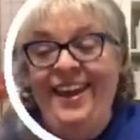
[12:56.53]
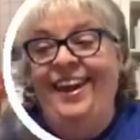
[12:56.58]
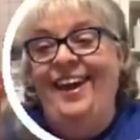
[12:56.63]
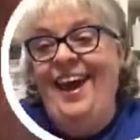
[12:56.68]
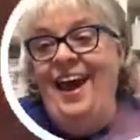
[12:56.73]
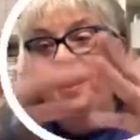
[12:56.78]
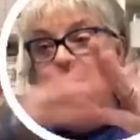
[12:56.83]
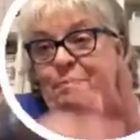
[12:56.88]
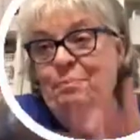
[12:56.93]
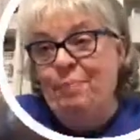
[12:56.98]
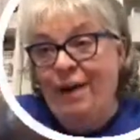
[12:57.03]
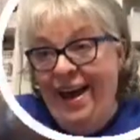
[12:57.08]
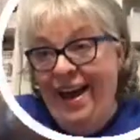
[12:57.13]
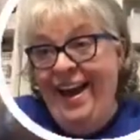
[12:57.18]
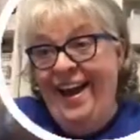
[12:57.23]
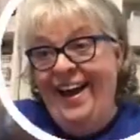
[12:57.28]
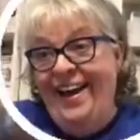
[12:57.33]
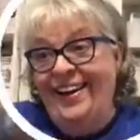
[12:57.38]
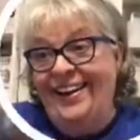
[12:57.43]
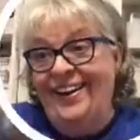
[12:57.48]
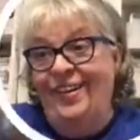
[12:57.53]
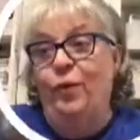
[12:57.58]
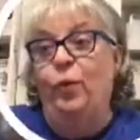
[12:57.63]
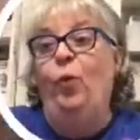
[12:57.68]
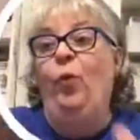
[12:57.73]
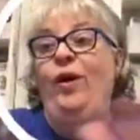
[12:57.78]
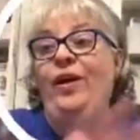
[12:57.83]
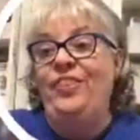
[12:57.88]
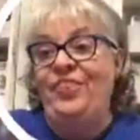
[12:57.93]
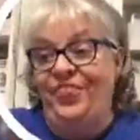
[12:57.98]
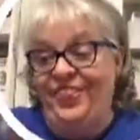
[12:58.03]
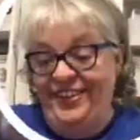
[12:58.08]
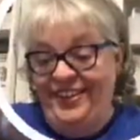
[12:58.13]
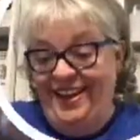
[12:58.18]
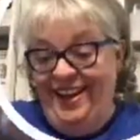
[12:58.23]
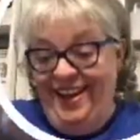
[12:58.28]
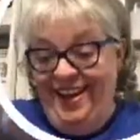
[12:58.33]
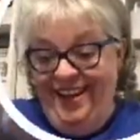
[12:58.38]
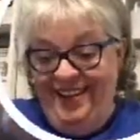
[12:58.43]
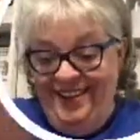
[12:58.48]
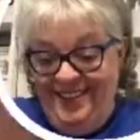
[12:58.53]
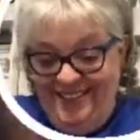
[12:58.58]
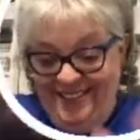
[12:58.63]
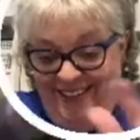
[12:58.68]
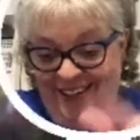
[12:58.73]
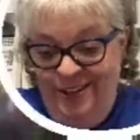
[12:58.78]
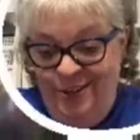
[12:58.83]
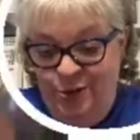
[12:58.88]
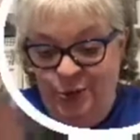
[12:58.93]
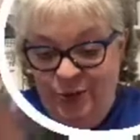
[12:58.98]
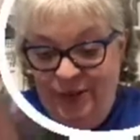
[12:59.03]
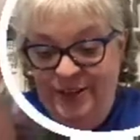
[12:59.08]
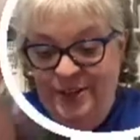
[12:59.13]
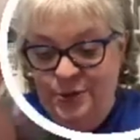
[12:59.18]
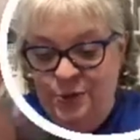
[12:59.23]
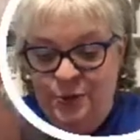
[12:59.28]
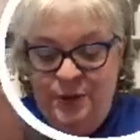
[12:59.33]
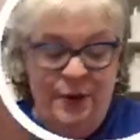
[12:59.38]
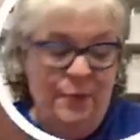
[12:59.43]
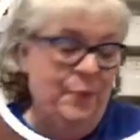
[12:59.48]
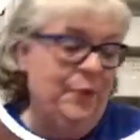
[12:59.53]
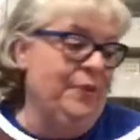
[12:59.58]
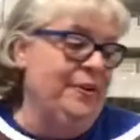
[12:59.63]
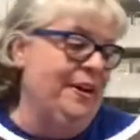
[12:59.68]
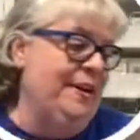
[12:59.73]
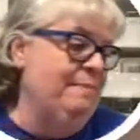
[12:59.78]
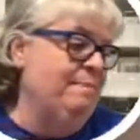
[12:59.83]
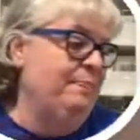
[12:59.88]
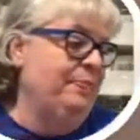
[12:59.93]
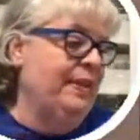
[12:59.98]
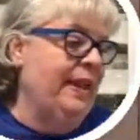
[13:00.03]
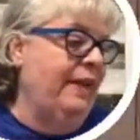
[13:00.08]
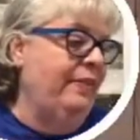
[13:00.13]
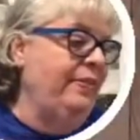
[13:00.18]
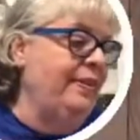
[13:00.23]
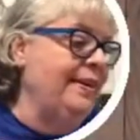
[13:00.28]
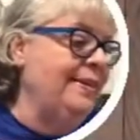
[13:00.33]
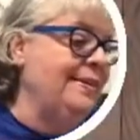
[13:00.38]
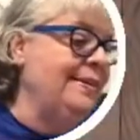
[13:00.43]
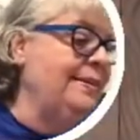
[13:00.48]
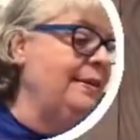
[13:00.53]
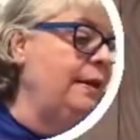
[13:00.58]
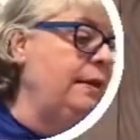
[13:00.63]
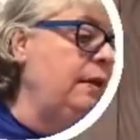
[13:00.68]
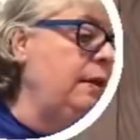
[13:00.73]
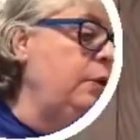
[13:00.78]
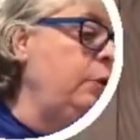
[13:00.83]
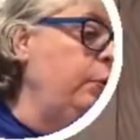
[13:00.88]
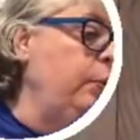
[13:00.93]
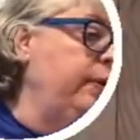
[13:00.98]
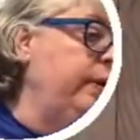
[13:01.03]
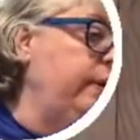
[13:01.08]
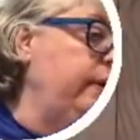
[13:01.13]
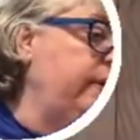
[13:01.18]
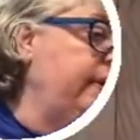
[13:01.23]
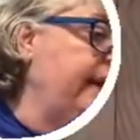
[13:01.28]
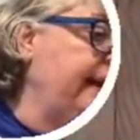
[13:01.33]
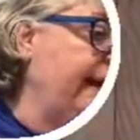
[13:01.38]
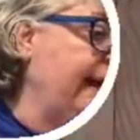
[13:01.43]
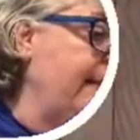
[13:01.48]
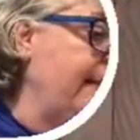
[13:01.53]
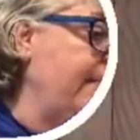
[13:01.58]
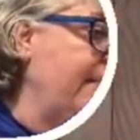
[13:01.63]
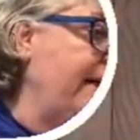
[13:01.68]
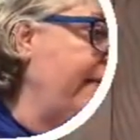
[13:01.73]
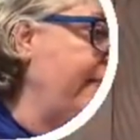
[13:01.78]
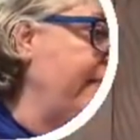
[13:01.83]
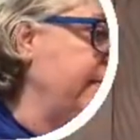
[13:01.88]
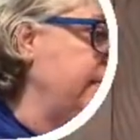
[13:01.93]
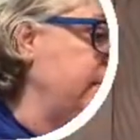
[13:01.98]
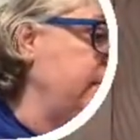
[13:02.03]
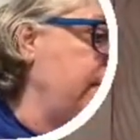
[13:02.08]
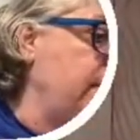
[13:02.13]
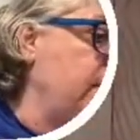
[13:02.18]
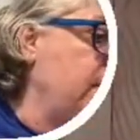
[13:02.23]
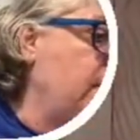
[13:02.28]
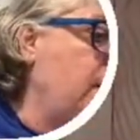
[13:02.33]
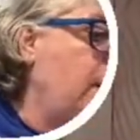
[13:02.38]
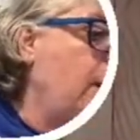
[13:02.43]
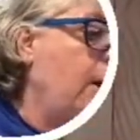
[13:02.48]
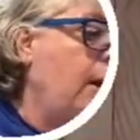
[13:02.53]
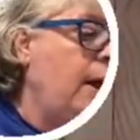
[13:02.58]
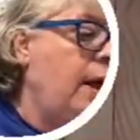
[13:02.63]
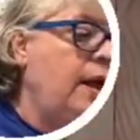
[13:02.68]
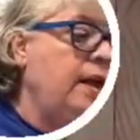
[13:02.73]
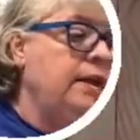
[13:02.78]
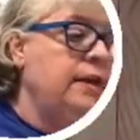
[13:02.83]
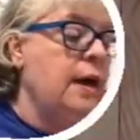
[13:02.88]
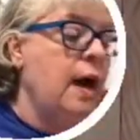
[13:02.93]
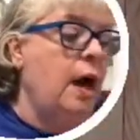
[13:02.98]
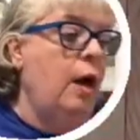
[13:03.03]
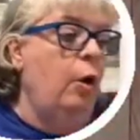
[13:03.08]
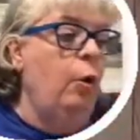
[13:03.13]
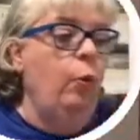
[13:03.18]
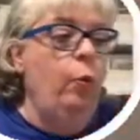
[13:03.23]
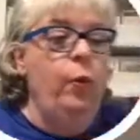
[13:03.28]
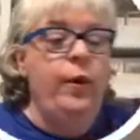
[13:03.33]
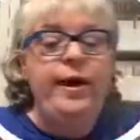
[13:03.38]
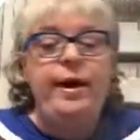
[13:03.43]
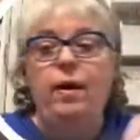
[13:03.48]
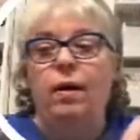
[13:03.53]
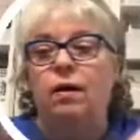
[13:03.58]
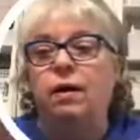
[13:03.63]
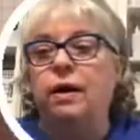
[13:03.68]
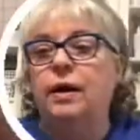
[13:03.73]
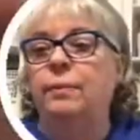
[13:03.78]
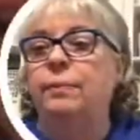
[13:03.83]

came back with the dies in 2021, and this is the new one that came out this year. Y'all, we are going to